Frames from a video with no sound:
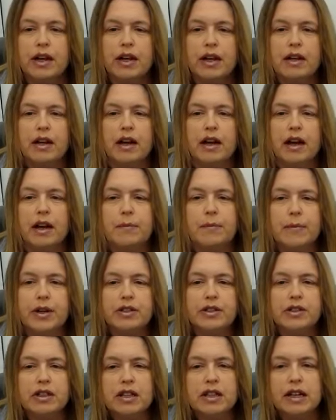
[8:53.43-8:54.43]

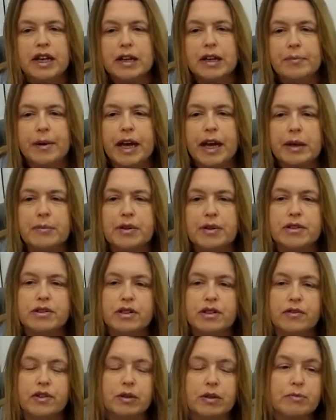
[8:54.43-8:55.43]
under the Late Payments
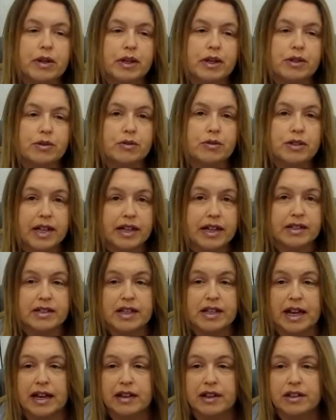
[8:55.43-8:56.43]
of Commercial Debts
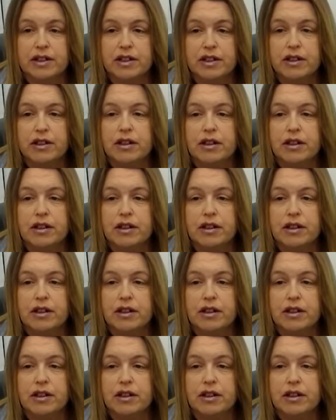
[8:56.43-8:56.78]
Act